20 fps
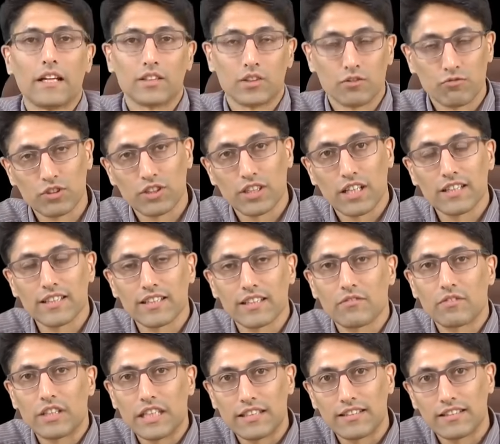The results
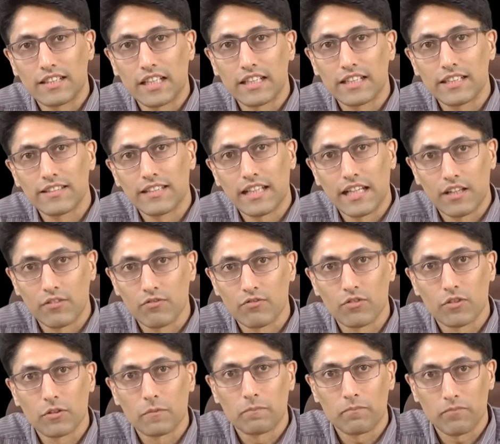of these studies
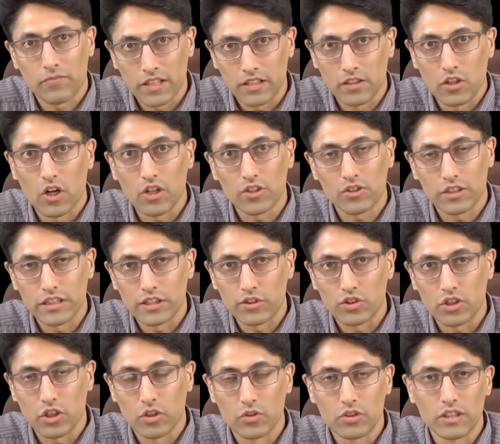have largely
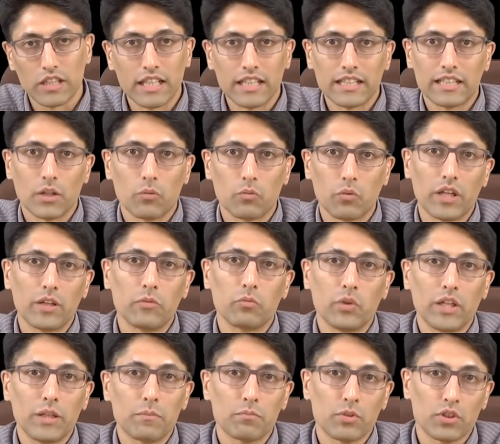shown that when
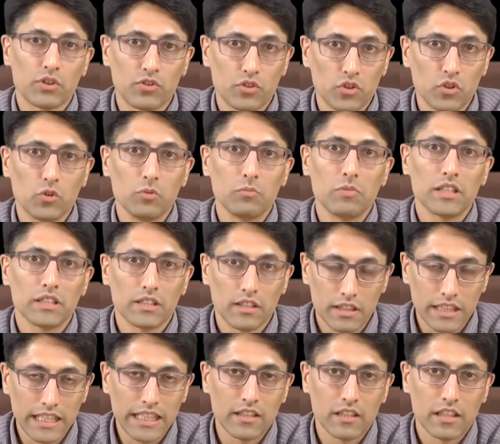we presume the
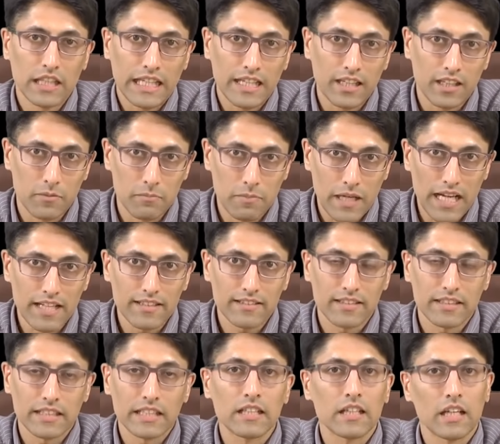legal
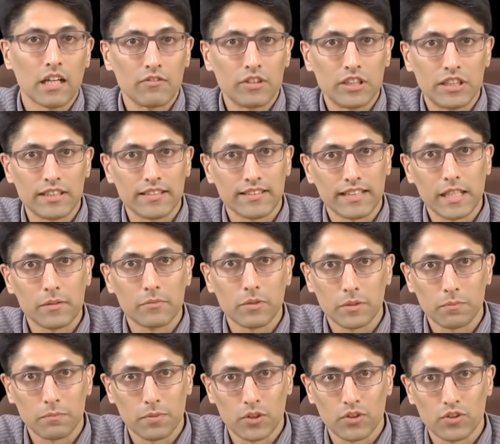incapacity of a
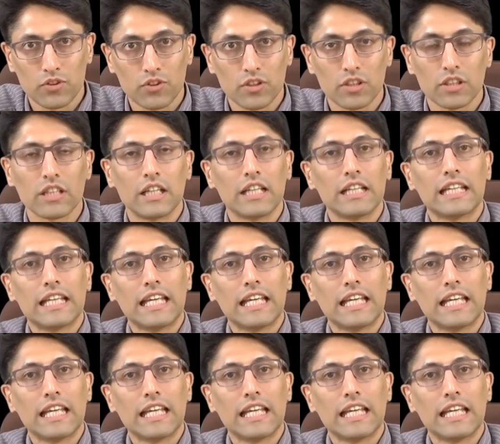disabled person,